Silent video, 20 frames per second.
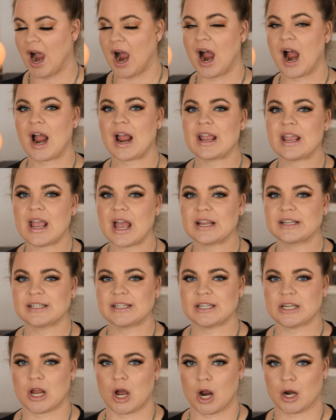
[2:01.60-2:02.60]
I
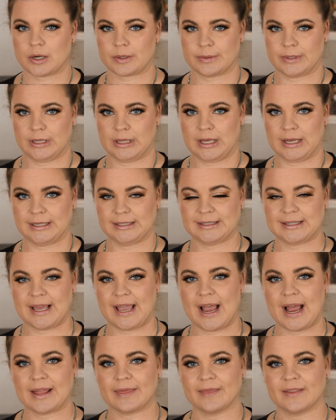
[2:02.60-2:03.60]
did not realize they
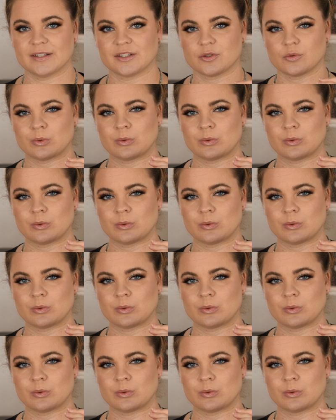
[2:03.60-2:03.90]
had this